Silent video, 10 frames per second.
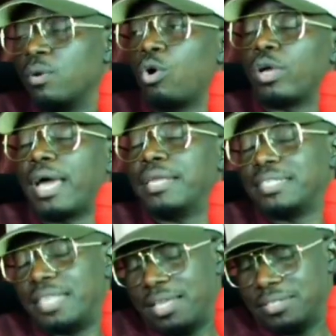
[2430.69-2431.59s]
Okay, an
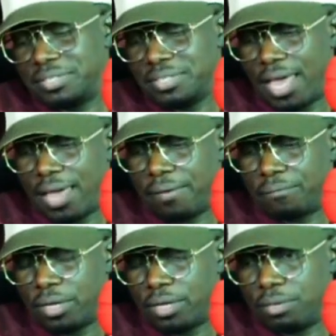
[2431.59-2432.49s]
instance.
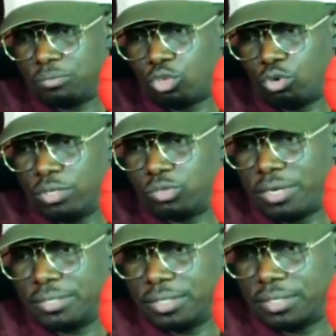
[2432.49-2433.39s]
So in
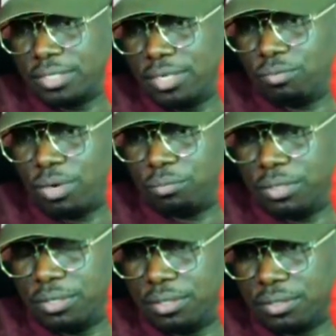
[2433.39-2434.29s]
2016, when
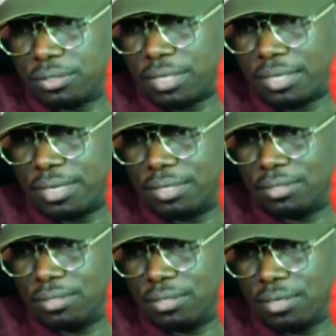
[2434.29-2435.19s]
we started
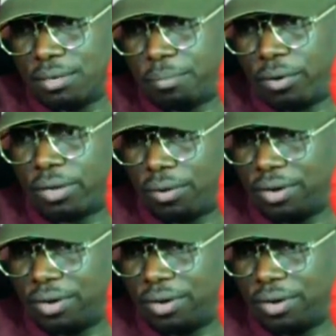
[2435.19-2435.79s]
Ibadan Countdown